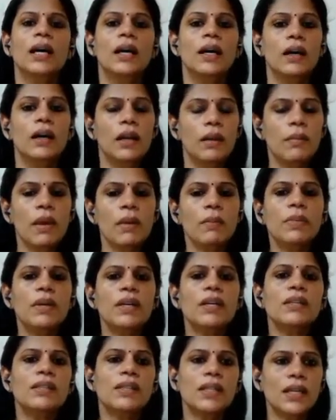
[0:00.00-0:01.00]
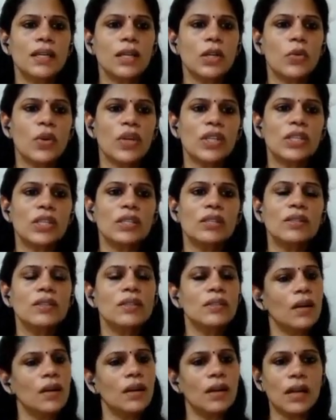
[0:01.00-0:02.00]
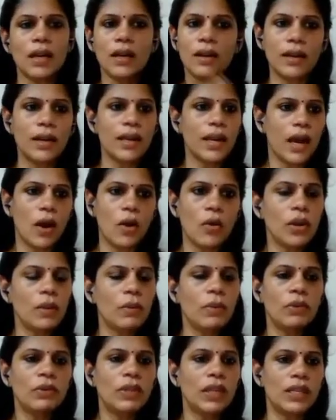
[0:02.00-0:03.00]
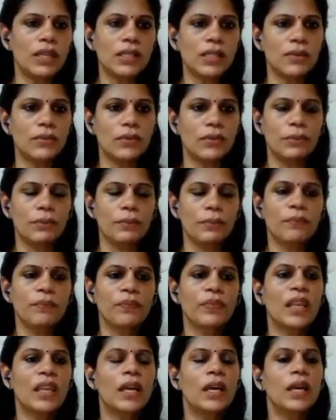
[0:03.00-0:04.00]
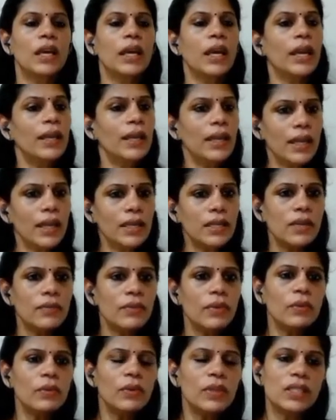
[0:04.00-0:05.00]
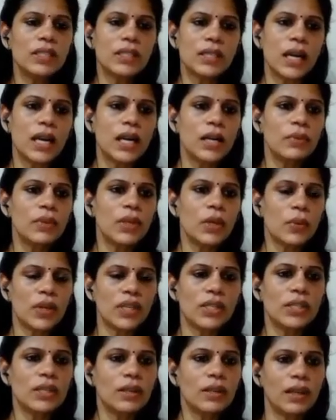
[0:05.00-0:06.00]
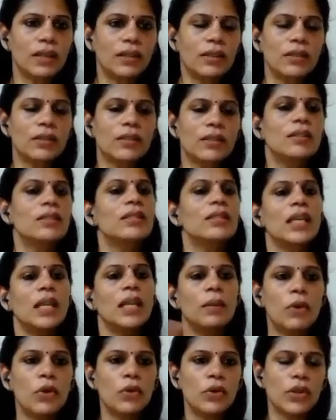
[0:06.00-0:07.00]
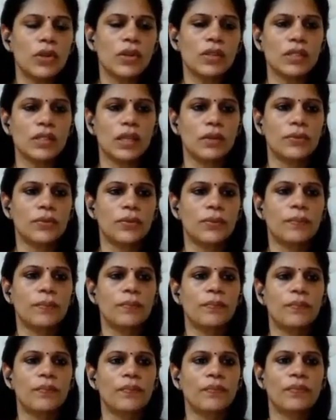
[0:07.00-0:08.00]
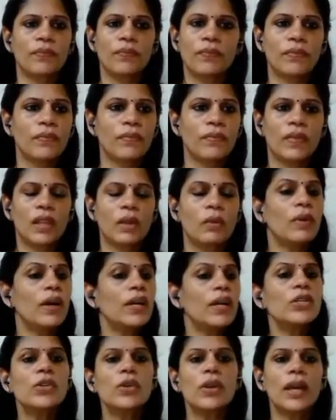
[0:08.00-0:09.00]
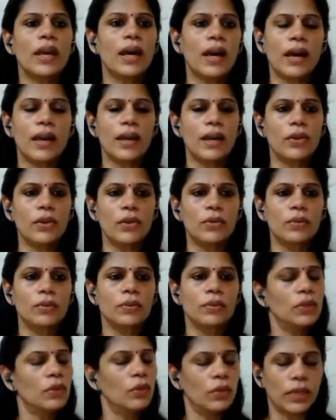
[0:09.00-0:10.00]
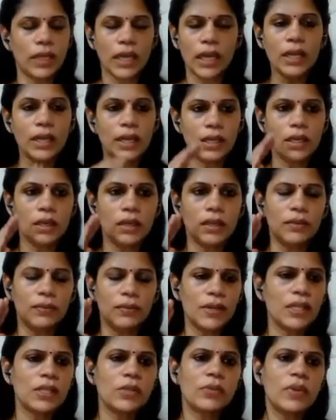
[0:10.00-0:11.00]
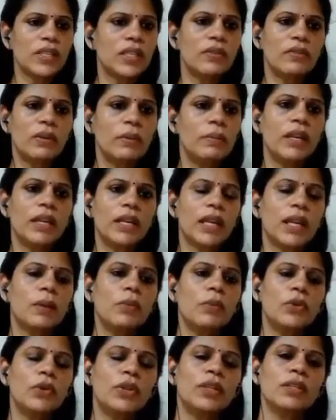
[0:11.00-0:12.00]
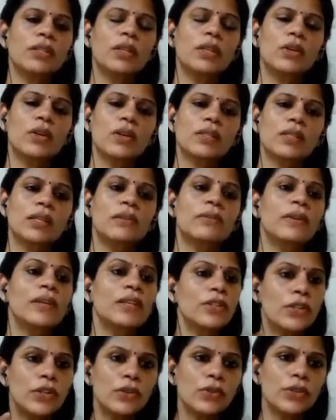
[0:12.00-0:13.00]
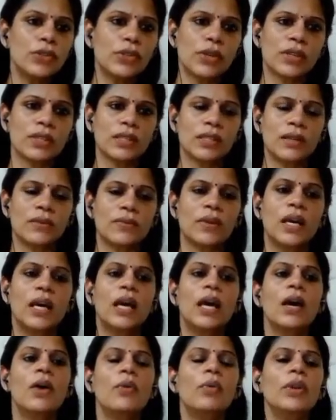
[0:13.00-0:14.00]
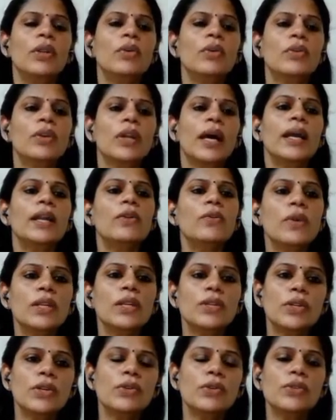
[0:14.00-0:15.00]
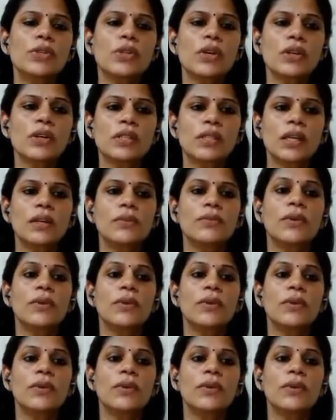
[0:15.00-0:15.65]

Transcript: Remember, certain questions are already out about the interview. Any interview will start with a question like this: tell about yourself. Why should I hire you? No, tell it. The first question will be tell about yourself. Introduce yourself. When you try to introduce yourself,